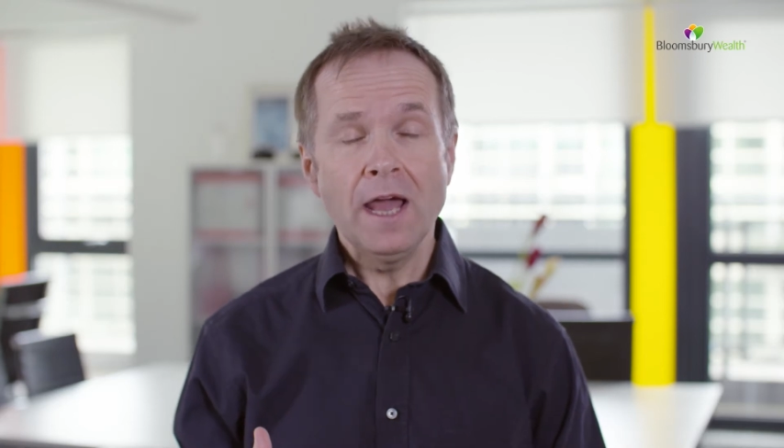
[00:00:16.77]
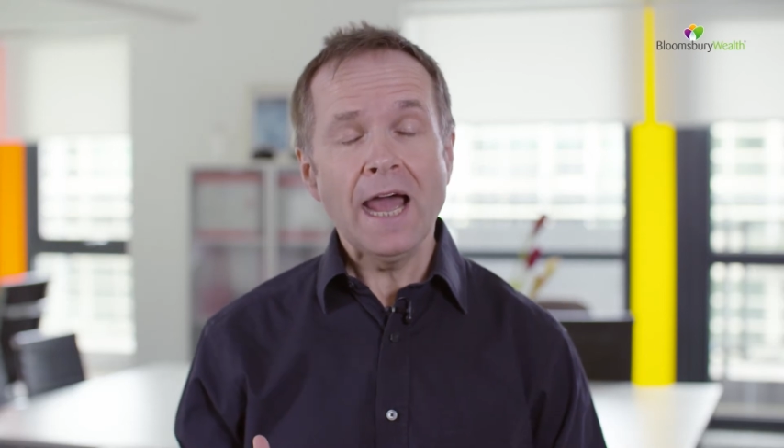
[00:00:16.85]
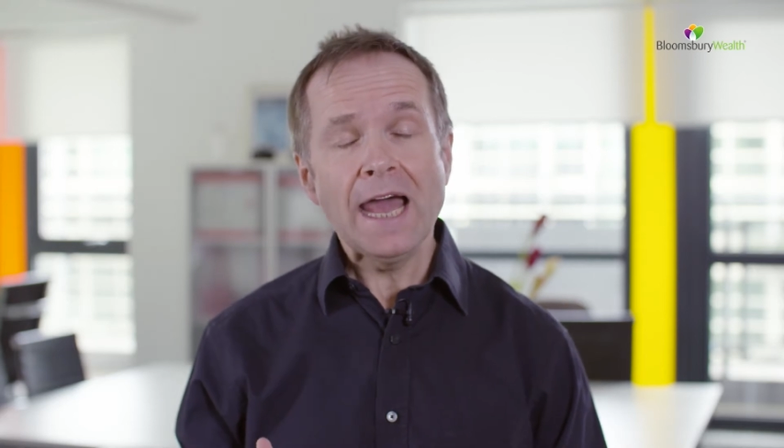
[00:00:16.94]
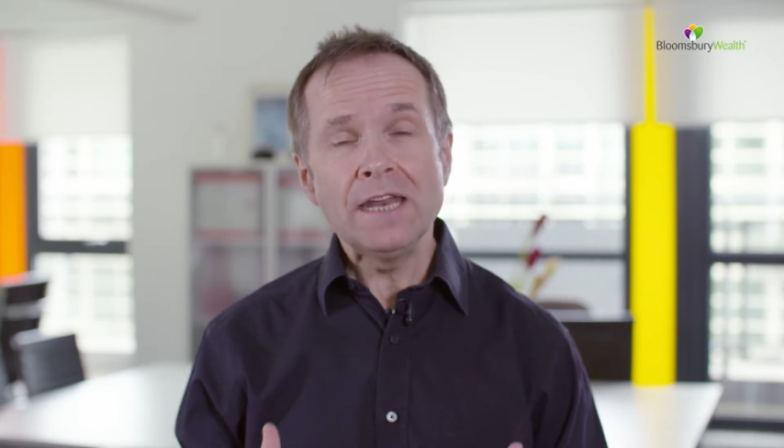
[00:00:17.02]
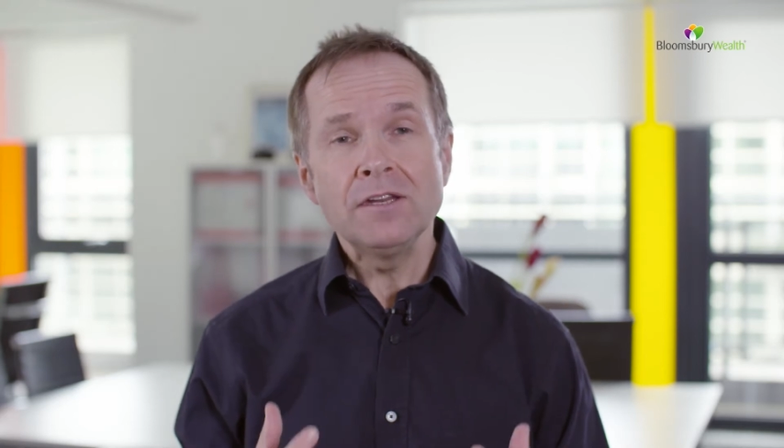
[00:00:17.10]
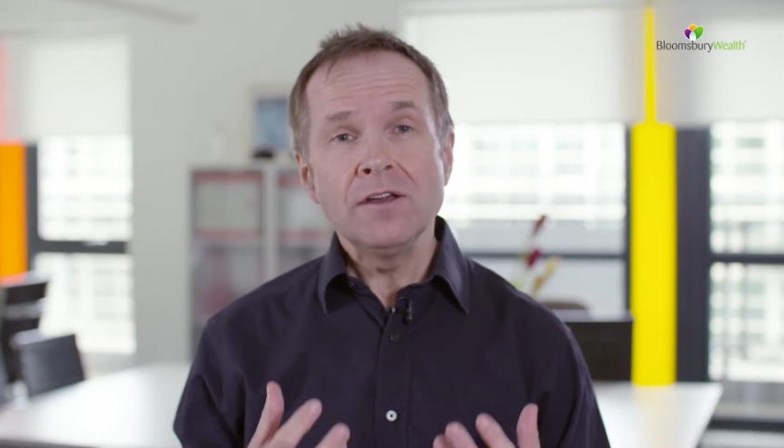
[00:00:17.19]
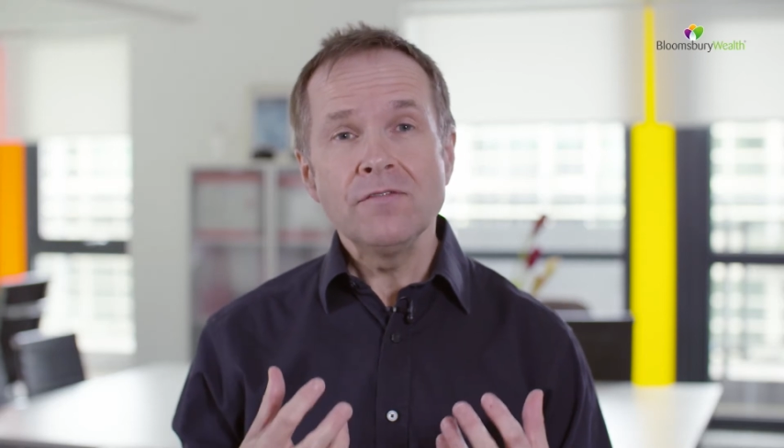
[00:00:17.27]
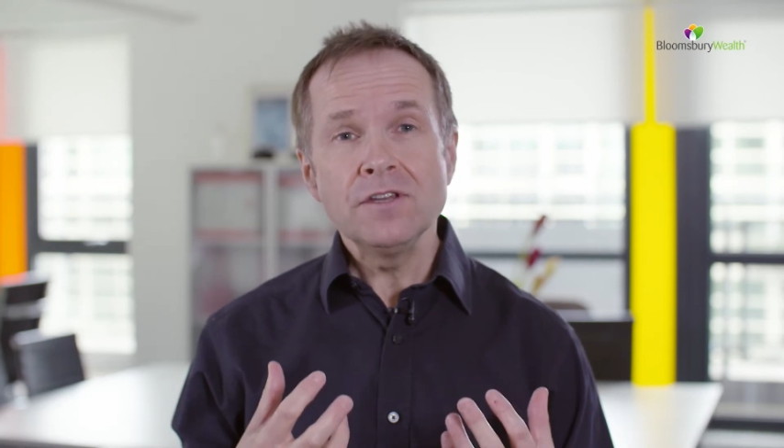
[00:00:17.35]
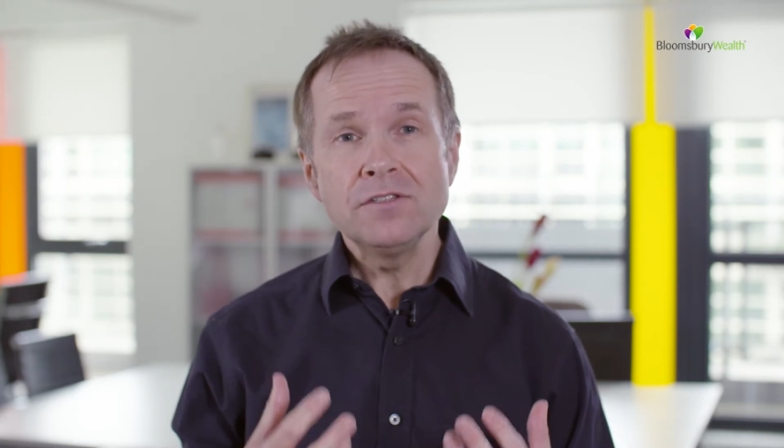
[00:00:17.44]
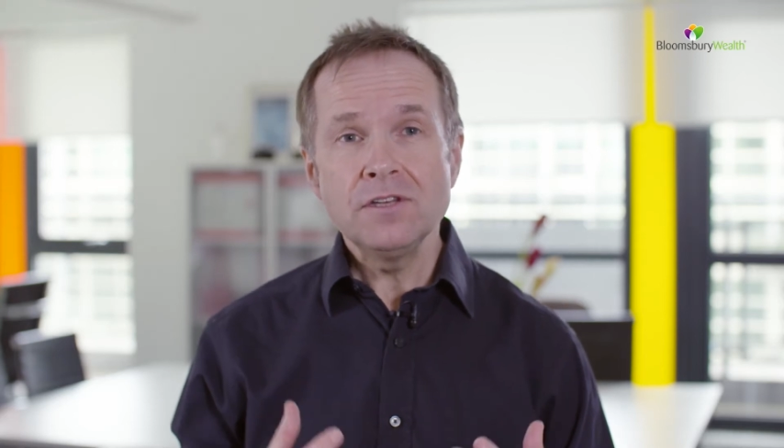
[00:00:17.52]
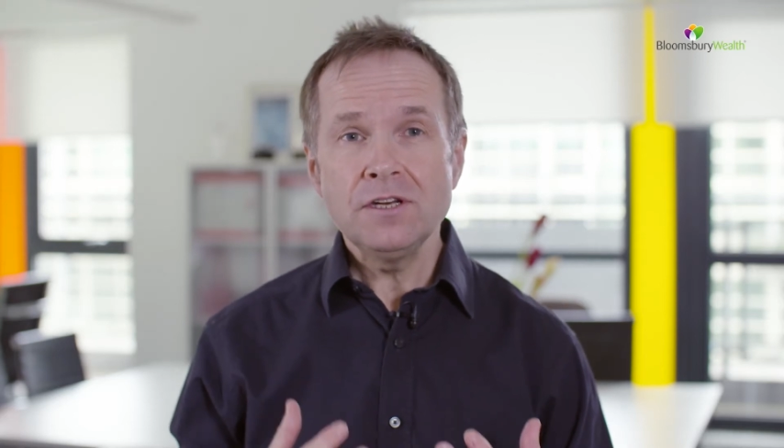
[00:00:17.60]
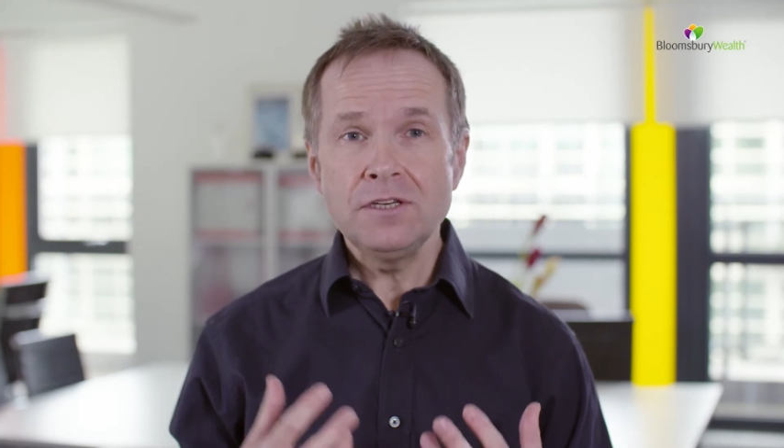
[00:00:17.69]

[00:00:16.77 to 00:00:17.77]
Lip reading: and there's the